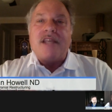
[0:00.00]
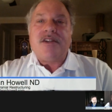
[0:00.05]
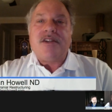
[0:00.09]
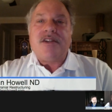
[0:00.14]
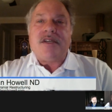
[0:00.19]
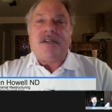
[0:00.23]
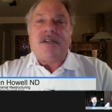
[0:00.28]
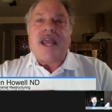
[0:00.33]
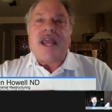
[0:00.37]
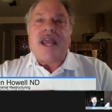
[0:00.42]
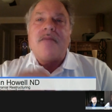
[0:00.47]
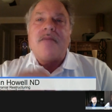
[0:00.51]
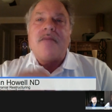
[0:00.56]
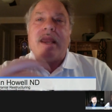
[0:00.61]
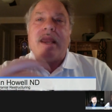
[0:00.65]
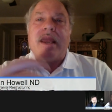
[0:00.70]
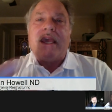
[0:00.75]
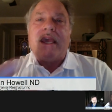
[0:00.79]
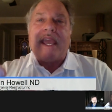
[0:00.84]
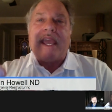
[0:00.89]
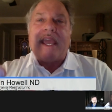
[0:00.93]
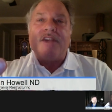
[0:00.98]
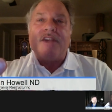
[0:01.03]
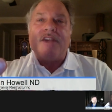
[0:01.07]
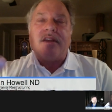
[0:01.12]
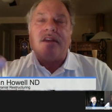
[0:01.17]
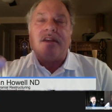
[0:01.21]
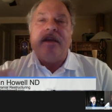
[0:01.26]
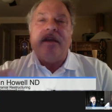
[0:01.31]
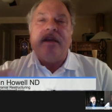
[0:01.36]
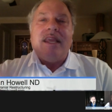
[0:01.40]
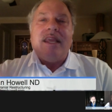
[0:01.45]
you take a
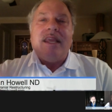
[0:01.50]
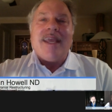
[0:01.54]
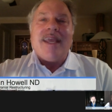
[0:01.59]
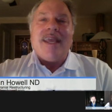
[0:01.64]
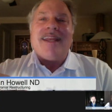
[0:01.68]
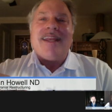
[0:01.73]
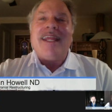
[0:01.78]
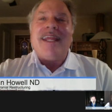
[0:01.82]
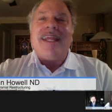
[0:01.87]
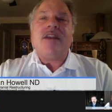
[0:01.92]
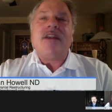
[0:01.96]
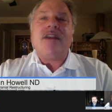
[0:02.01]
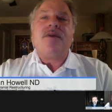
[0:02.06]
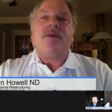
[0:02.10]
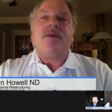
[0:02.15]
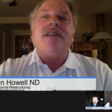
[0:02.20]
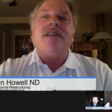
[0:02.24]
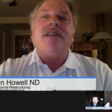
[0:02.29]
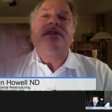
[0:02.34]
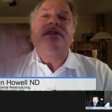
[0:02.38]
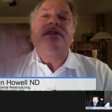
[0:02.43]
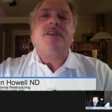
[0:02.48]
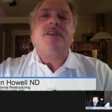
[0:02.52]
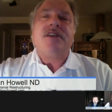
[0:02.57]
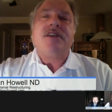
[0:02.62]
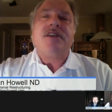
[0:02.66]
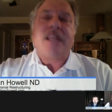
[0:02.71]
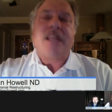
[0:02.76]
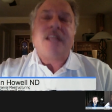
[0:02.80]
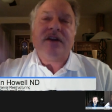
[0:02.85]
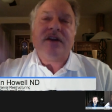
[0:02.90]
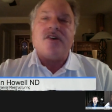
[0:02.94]
medication, it increases your
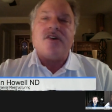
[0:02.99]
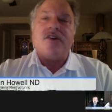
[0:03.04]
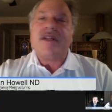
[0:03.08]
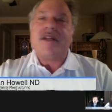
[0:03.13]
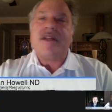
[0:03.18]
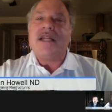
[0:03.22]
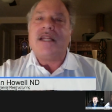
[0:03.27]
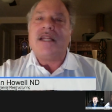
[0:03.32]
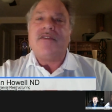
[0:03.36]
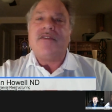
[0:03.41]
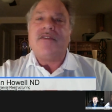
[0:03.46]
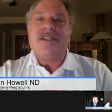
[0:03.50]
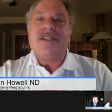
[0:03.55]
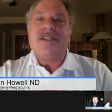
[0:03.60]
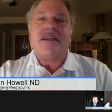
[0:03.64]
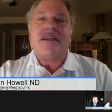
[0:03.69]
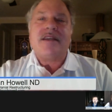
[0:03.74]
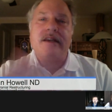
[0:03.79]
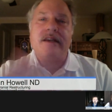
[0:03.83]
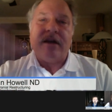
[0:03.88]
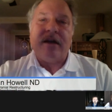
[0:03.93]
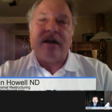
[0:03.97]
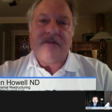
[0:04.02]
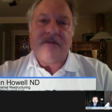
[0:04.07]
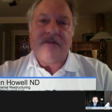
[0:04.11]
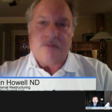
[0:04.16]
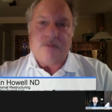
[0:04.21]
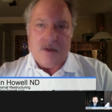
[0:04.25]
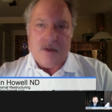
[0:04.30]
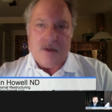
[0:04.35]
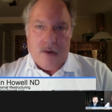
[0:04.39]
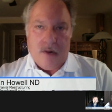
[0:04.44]
serotonin levels
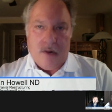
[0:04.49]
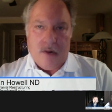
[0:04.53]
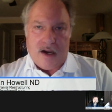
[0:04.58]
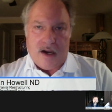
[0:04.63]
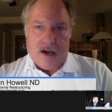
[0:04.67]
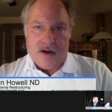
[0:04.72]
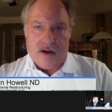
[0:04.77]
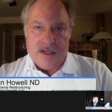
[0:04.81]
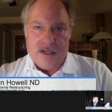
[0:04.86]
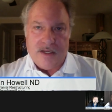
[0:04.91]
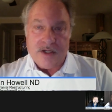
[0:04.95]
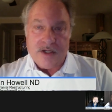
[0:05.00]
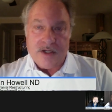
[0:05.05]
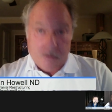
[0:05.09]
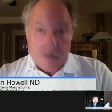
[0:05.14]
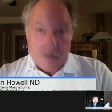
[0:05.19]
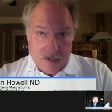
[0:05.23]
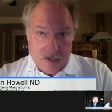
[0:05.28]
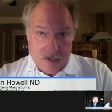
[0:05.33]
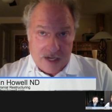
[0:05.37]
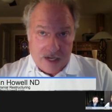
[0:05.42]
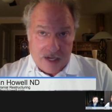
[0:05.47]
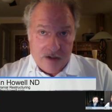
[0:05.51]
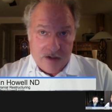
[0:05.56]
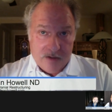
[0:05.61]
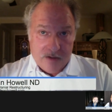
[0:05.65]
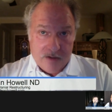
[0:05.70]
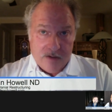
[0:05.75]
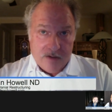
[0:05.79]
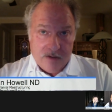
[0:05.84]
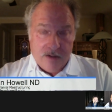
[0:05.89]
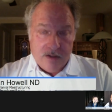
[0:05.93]
everywhere in your brain,
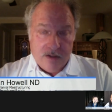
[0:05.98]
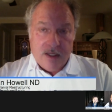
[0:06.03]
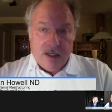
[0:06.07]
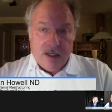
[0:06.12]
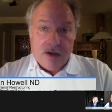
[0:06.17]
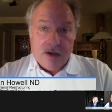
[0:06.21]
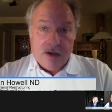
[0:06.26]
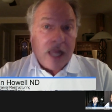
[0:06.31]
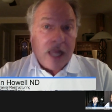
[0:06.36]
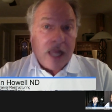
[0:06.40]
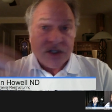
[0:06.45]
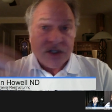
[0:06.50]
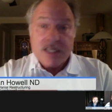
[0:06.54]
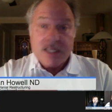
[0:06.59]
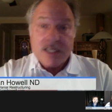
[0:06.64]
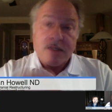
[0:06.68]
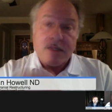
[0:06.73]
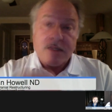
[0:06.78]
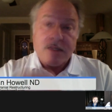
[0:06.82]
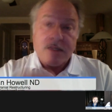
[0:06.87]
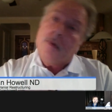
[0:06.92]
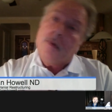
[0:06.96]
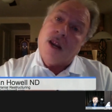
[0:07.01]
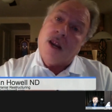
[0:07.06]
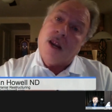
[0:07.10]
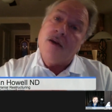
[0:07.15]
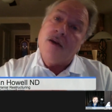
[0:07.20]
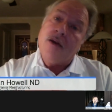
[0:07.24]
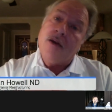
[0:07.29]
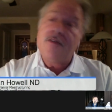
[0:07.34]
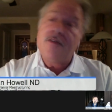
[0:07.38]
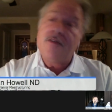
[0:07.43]
not just the
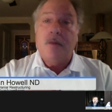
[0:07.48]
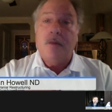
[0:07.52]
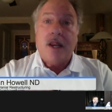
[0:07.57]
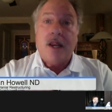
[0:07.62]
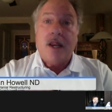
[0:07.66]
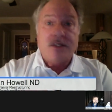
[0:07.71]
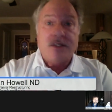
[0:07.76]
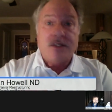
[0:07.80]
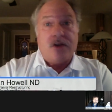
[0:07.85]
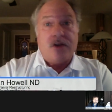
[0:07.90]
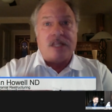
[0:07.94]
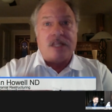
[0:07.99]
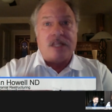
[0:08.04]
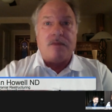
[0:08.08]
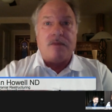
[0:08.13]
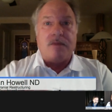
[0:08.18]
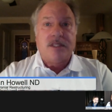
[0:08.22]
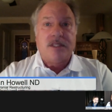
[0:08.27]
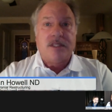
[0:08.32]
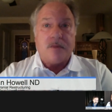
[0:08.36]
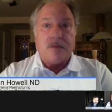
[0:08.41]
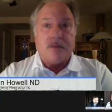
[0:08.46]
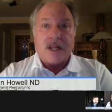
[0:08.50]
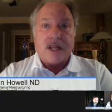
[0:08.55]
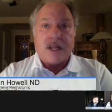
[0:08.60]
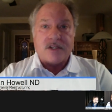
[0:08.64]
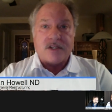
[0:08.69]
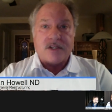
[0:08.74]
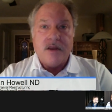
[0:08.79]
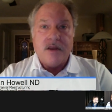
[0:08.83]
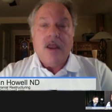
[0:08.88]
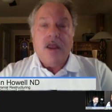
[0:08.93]
area of your brain associated with
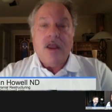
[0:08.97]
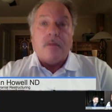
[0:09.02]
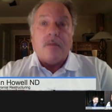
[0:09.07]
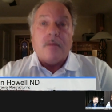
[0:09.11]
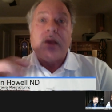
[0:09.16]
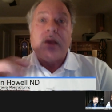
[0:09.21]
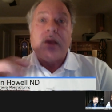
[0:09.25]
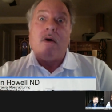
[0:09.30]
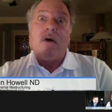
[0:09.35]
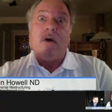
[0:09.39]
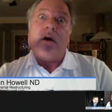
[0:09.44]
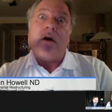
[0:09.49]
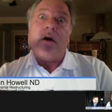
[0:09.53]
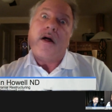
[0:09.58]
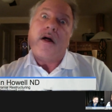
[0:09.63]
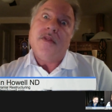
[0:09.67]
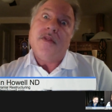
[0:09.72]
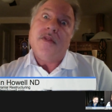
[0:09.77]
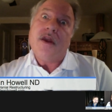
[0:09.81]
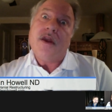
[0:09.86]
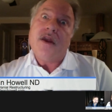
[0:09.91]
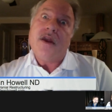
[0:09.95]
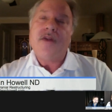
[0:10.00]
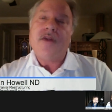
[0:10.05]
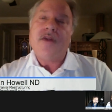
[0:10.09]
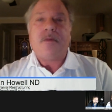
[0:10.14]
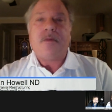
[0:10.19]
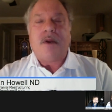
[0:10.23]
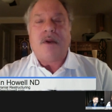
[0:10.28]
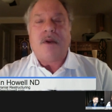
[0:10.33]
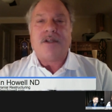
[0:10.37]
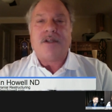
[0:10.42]
depression, but all the
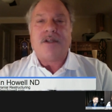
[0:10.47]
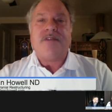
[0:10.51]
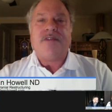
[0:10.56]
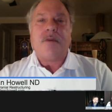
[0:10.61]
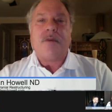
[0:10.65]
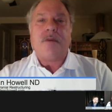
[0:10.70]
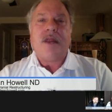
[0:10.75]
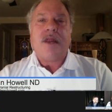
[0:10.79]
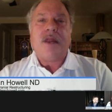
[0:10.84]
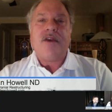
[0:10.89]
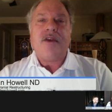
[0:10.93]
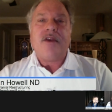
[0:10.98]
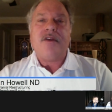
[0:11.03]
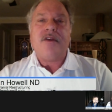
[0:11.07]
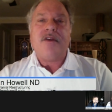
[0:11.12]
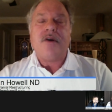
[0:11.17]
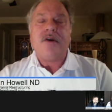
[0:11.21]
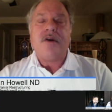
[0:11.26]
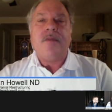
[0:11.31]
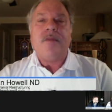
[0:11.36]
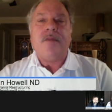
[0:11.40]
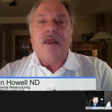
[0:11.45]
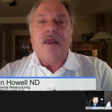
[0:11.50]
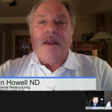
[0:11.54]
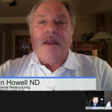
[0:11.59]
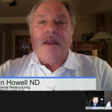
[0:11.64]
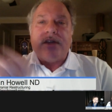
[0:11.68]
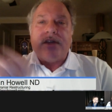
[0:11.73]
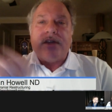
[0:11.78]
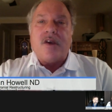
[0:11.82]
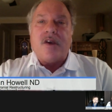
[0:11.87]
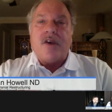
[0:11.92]
other parts of your brain too.
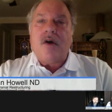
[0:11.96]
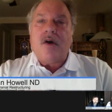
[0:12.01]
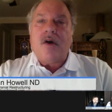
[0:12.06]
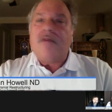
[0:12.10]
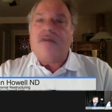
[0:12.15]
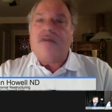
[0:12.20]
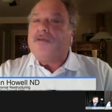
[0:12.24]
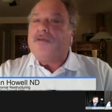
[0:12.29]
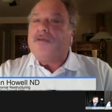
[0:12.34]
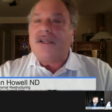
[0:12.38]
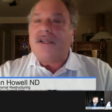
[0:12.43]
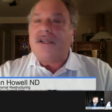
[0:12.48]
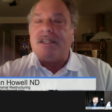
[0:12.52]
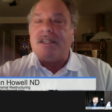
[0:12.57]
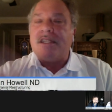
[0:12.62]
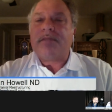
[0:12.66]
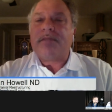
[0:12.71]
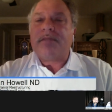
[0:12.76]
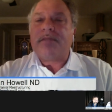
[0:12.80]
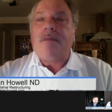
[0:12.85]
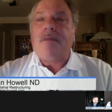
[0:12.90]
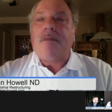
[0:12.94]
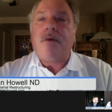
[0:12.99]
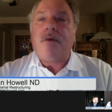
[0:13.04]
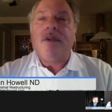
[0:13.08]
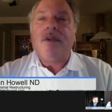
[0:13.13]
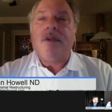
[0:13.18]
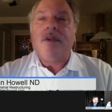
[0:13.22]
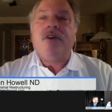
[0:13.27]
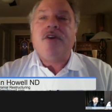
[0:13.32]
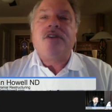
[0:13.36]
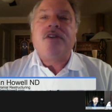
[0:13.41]
So, for instance, people
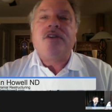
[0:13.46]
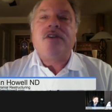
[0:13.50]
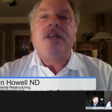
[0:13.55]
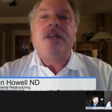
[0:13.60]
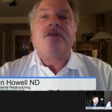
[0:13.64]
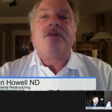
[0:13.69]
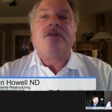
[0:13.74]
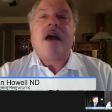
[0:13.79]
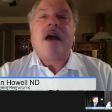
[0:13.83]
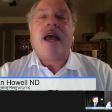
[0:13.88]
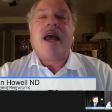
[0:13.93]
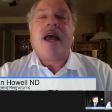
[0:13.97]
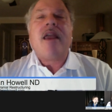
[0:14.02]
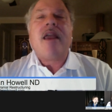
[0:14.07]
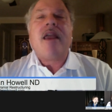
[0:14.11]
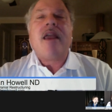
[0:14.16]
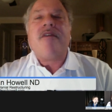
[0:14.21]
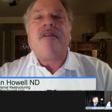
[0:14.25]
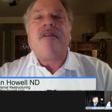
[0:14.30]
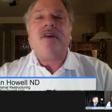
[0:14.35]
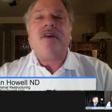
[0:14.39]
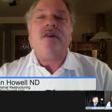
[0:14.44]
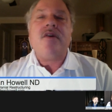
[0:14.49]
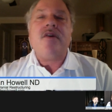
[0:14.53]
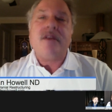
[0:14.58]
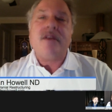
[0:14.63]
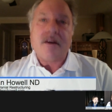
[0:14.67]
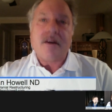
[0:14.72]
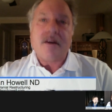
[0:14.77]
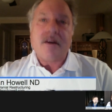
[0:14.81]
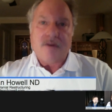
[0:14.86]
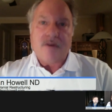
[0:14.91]
will usually try a few
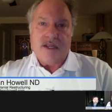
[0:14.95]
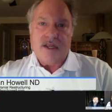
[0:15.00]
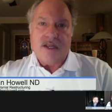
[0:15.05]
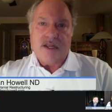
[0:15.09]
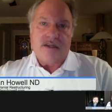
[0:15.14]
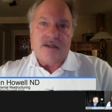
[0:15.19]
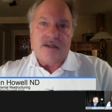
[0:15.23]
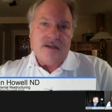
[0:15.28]
different